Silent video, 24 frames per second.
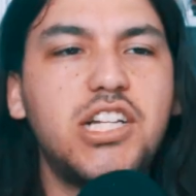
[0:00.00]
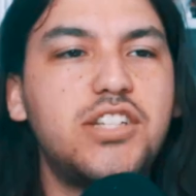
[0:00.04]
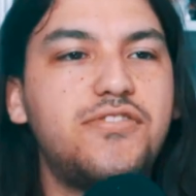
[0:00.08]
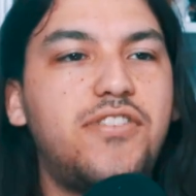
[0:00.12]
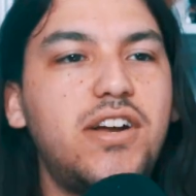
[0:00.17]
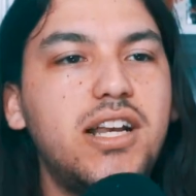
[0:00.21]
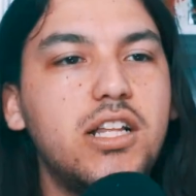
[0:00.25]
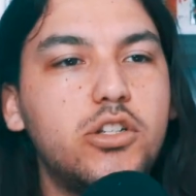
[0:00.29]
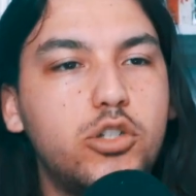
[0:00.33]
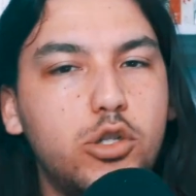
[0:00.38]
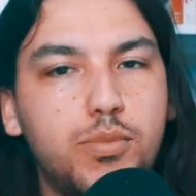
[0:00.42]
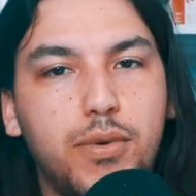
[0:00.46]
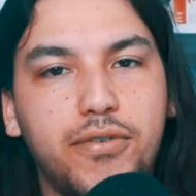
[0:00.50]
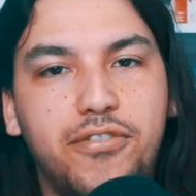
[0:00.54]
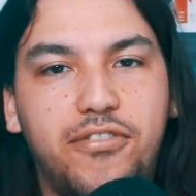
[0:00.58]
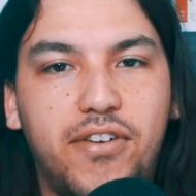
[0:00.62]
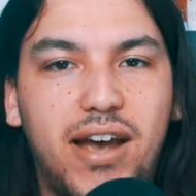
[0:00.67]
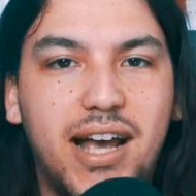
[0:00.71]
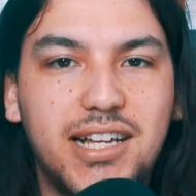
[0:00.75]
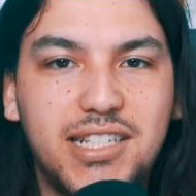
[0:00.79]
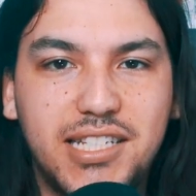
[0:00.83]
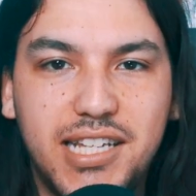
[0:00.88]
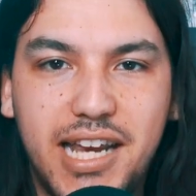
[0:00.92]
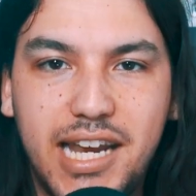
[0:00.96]
just find it super
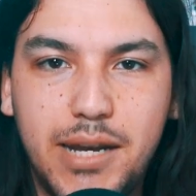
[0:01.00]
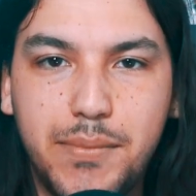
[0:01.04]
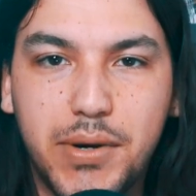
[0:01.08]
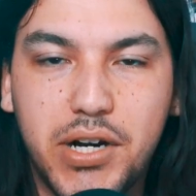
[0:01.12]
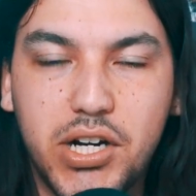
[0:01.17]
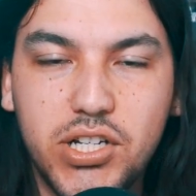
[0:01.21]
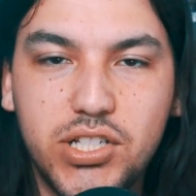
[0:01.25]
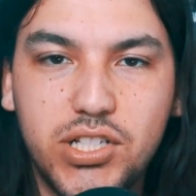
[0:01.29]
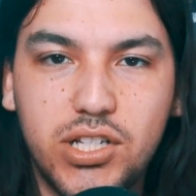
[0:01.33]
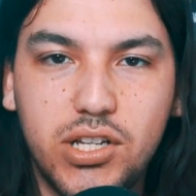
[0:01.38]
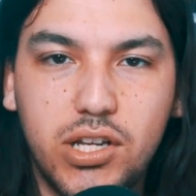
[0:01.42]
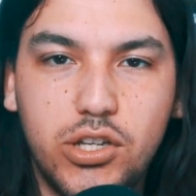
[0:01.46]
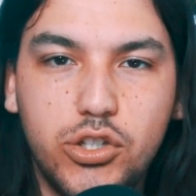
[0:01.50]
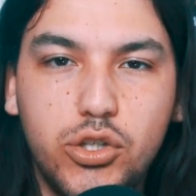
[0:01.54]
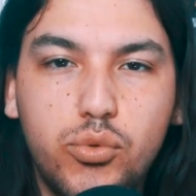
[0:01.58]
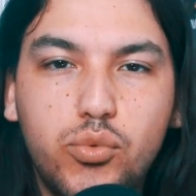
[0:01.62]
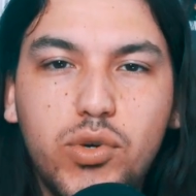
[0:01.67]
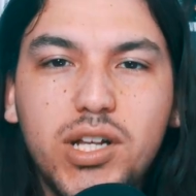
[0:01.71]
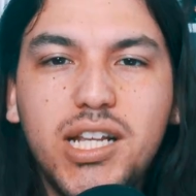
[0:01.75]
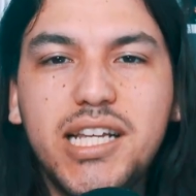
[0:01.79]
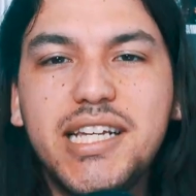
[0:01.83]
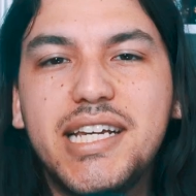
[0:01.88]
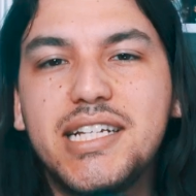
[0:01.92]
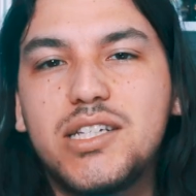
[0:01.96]
fascinating because you
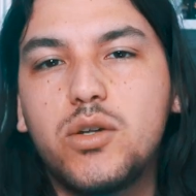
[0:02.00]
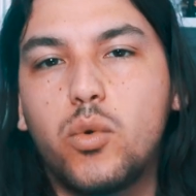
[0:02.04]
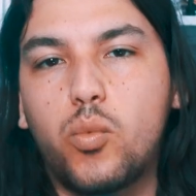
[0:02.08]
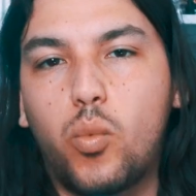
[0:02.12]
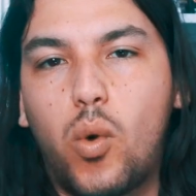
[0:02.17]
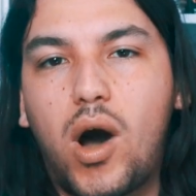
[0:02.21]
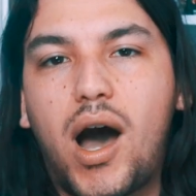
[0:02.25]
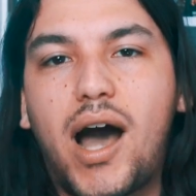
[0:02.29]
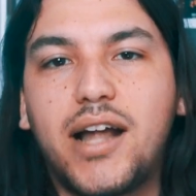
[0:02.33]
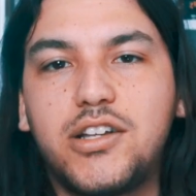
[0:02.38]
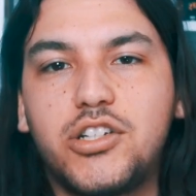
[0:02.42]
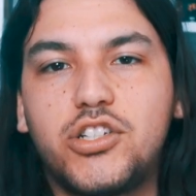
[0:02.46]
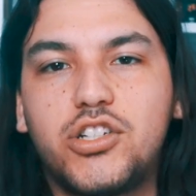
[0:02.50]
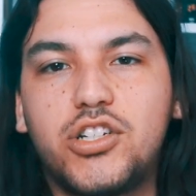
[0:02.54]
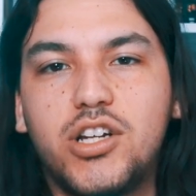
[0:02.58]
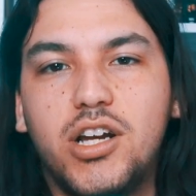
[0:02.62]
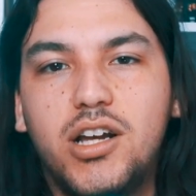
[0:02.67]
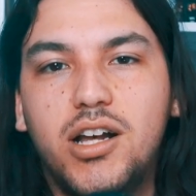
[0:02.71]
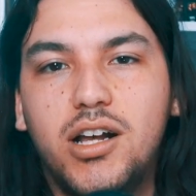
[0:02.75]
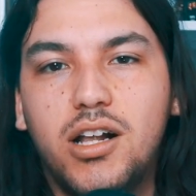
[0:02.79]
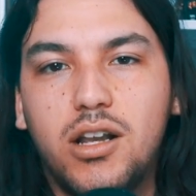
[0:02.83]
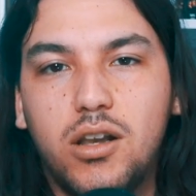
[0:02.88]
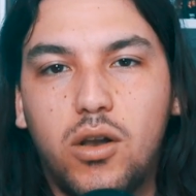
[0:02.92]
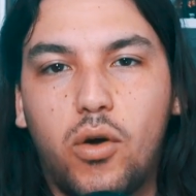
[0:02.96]
really get to watch
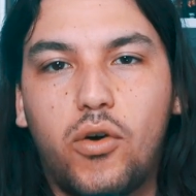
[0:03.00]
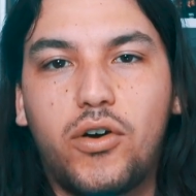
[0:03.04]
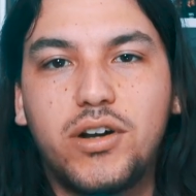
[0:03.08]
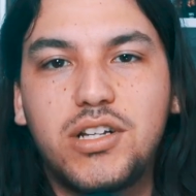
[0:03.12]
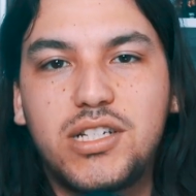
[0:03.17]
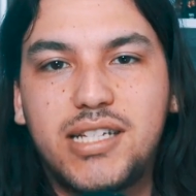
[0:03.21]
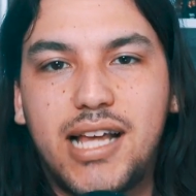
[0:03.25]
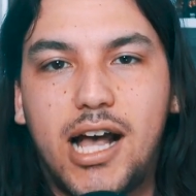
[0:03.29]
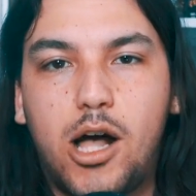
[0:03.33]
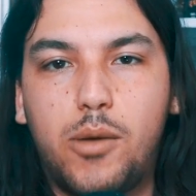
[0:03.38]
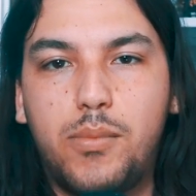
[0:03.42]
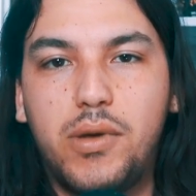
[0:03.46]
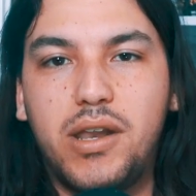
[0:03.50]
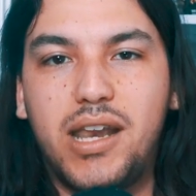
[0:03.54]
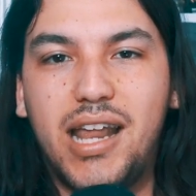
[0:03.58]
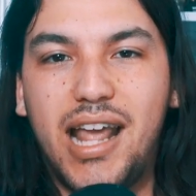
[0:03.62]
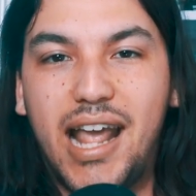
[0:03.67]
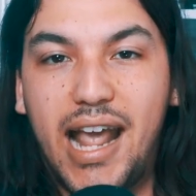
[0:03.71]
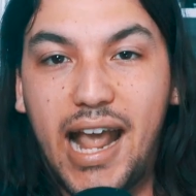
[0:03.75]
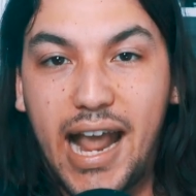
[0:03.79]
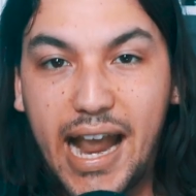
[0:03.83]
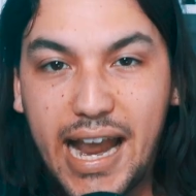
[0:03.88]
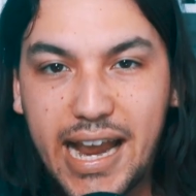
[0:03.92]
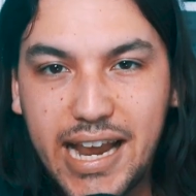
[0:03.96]
Lawrence Talbot
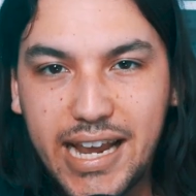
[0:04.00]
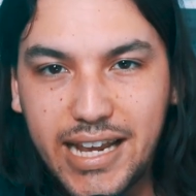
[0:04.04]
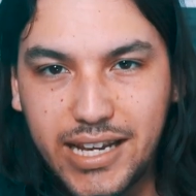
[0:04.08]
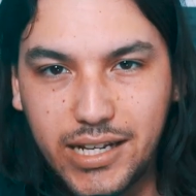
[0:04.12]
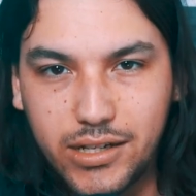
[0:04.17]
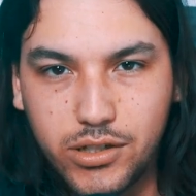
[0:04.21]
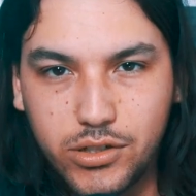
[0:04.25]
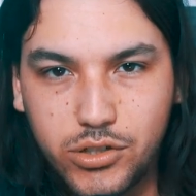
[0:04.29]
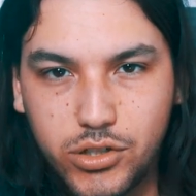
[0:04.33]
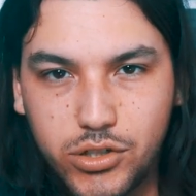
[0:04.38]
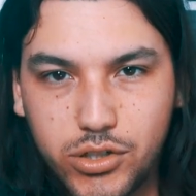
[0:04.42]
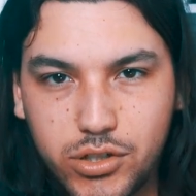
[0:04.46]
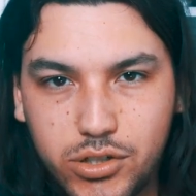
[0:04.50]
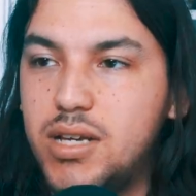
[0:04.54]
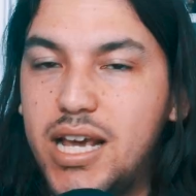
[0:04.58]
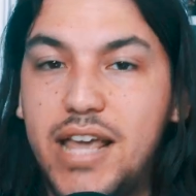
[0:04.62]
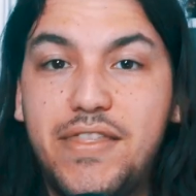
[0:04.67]
age.